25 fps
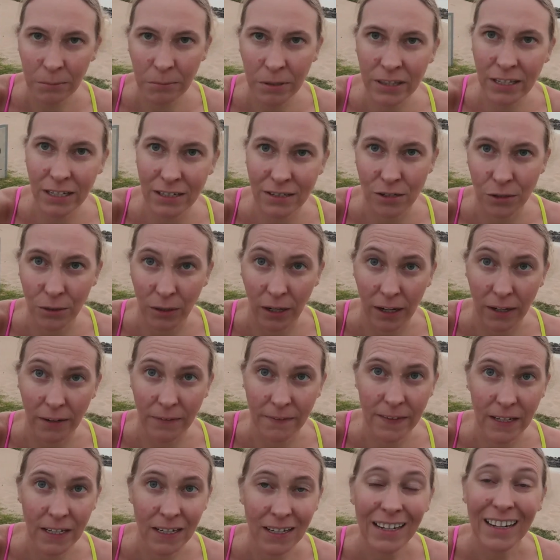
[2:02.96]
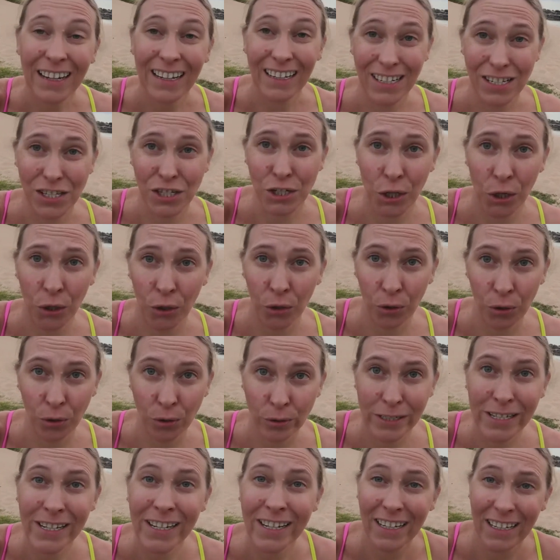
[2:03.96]
But that's okay. It is
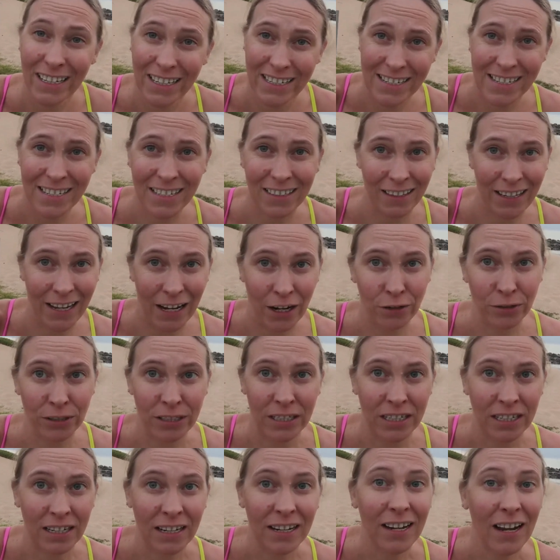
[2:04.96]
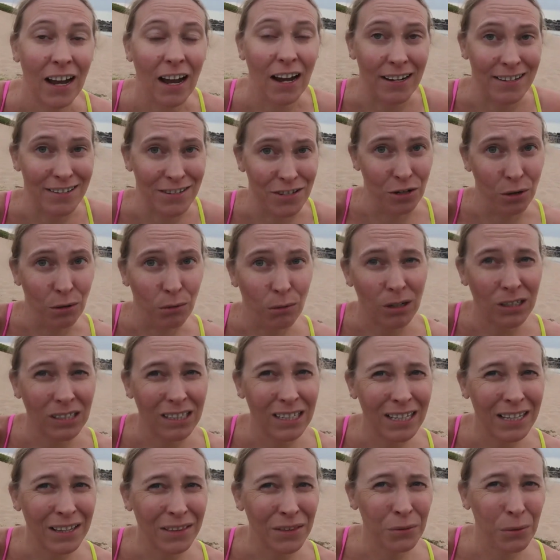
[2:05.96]
cold, it is cloudy. I don't want to
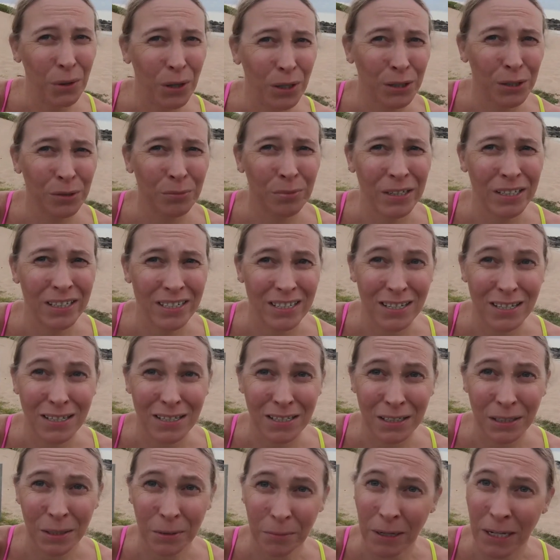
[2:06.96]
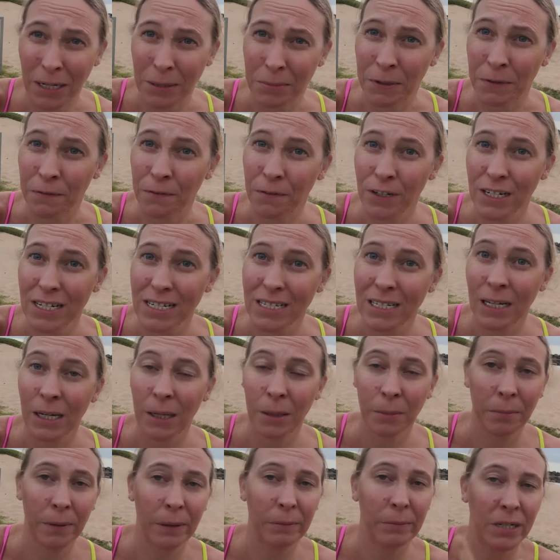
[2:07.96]
get in the water because it's going to make me
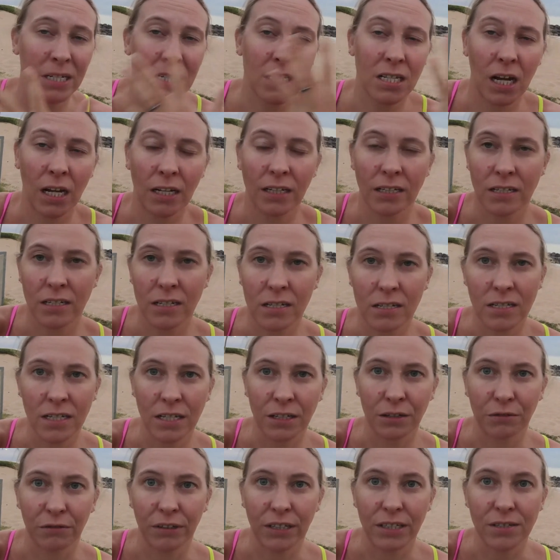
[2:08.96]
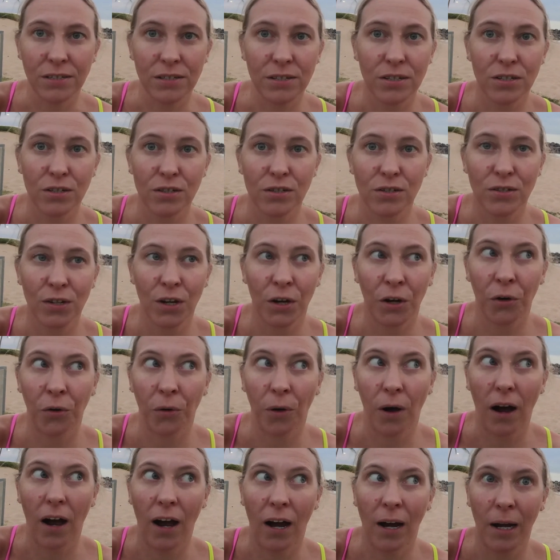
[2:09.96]
freezing, but my sinuses need a rinse.
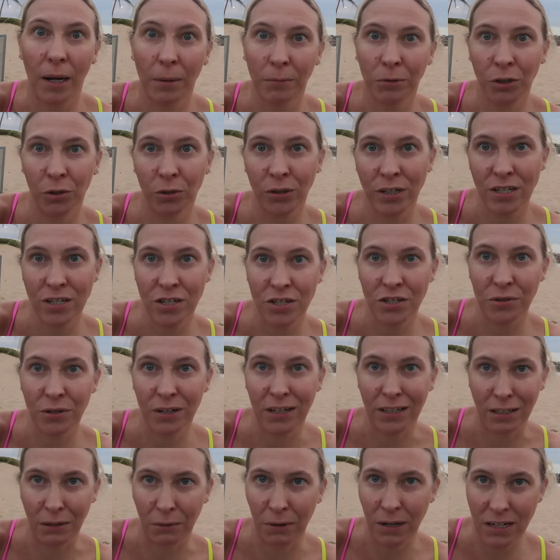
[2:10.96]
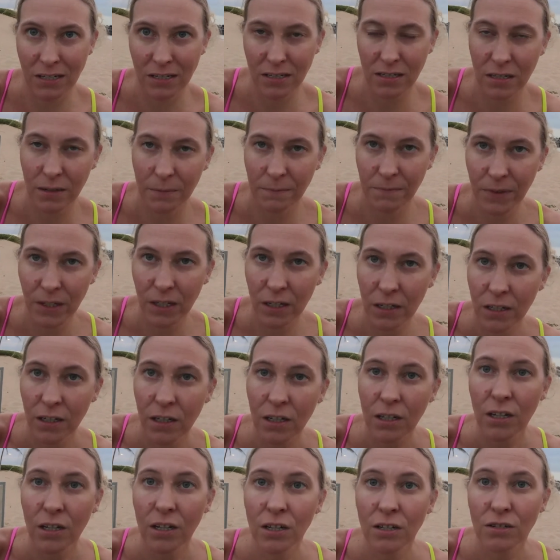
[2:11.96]
So I'm going to do it anyways.
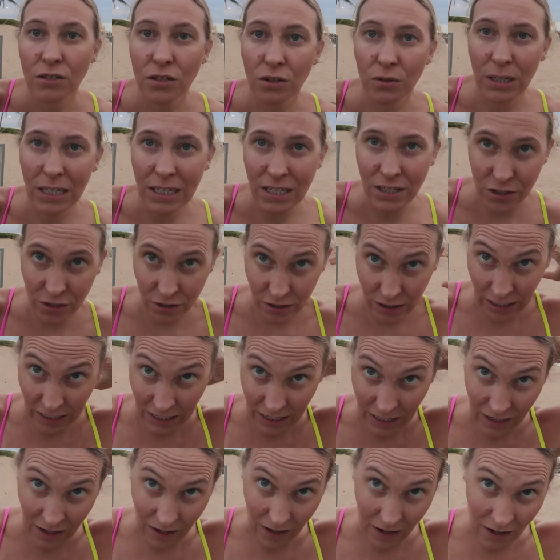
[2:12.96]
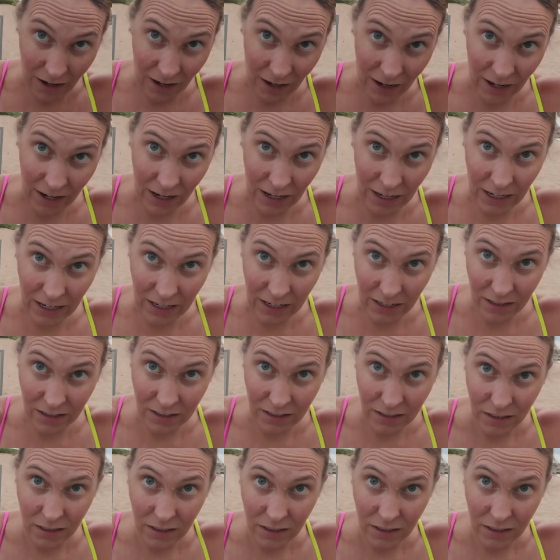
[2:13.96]
So yesterday I